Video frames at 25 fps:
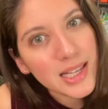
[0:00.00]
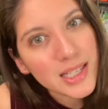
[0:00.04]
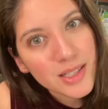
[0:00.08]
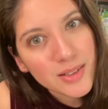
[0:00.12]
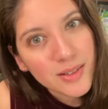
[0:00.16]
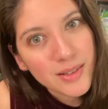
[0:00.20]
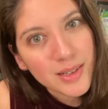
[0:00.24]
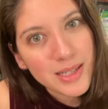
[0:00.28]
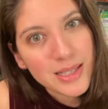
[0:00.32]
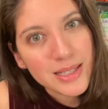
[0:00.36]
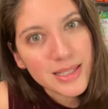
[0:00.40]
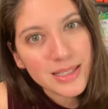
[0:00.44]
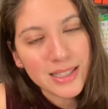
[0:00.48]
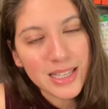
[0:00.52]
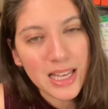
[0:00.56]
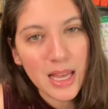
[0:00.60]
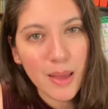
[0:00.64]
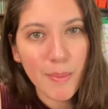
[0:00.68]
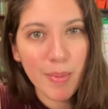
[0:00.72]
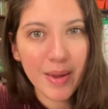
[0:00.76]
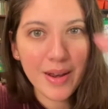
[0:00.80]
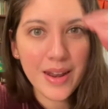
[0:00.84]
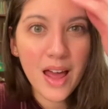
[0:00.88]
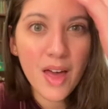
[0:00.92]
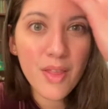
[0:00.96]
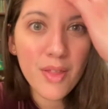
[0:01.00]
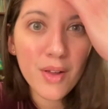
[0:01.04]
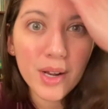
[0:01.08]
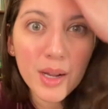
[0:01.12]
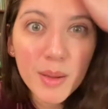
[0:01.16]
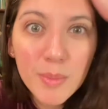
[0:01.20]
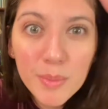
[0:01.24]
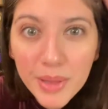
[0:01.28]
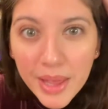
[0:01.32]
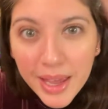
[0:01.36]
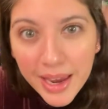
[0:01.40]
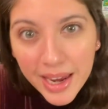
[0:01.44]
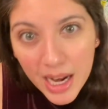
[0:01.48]
are asleep and now they're
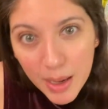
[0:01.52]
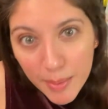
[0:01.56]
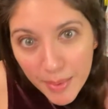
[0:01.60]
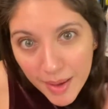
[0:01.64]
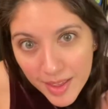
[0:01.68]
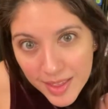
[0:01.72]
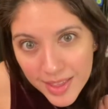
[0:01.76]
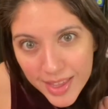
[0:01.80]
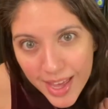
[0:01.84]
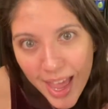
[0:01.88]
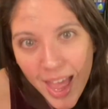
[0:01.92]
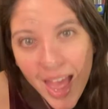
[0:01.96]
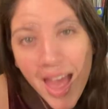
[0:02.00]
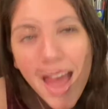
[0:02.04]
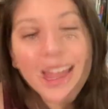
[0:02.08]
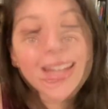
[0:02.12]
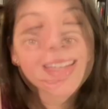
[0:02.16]
complaining about that.